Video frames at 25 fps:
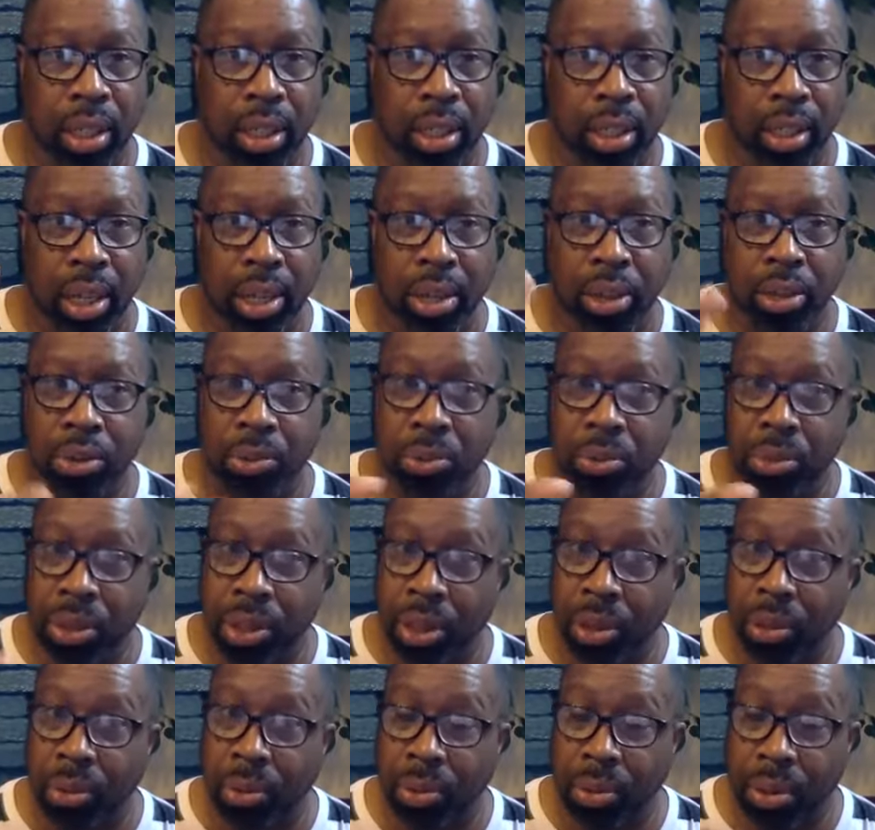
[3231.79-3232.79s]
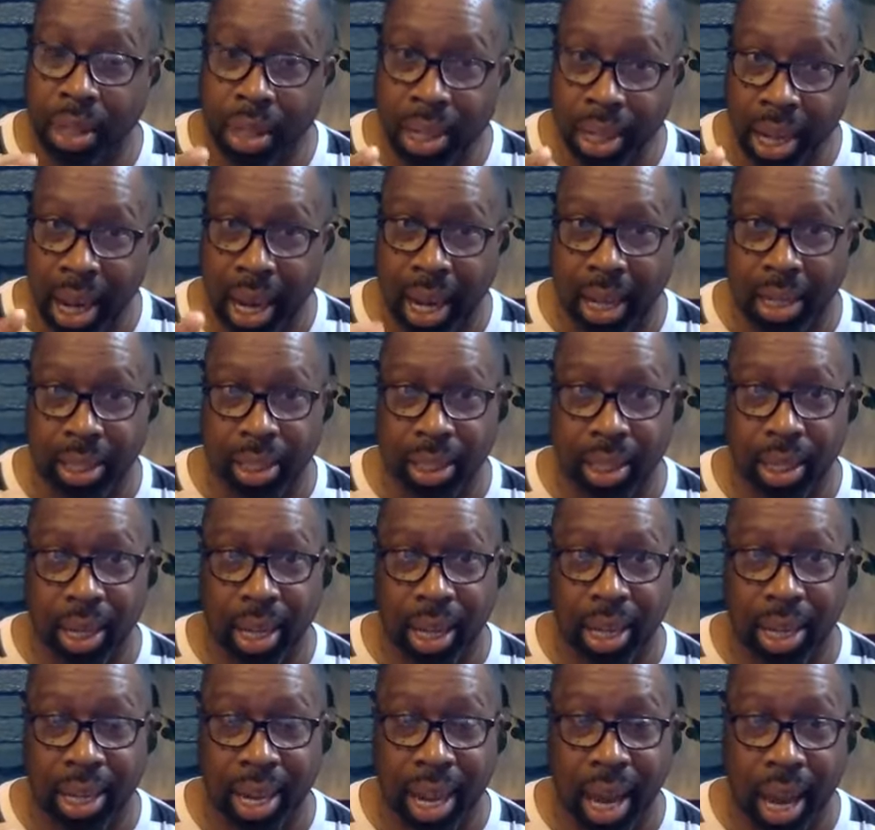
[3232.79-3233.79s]
that you do not
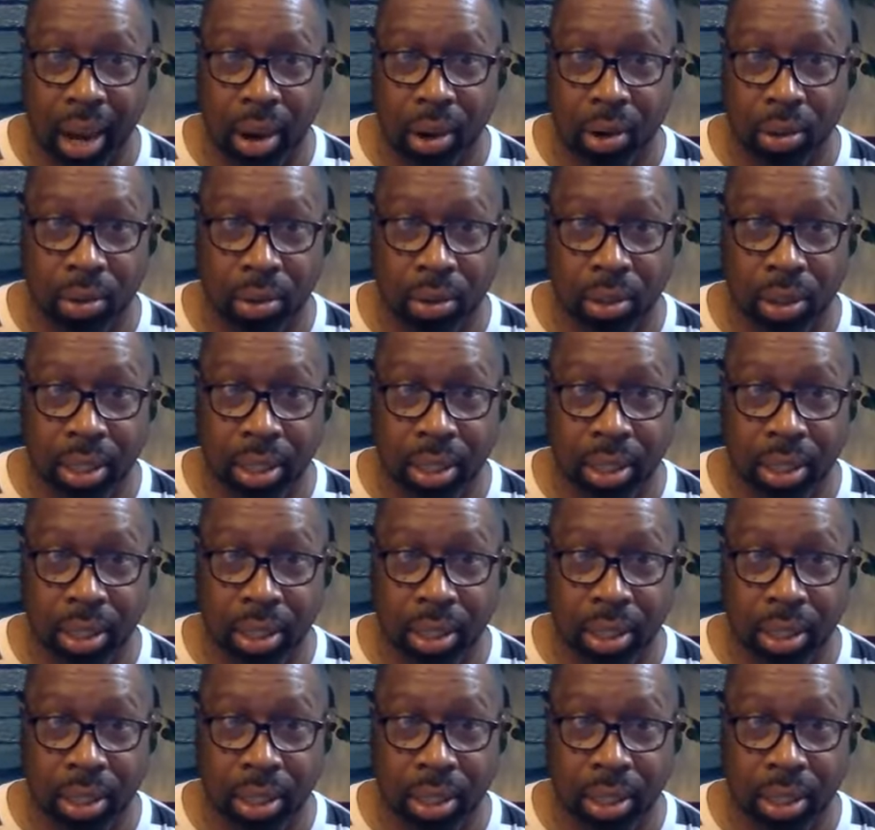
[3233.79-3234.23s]
allow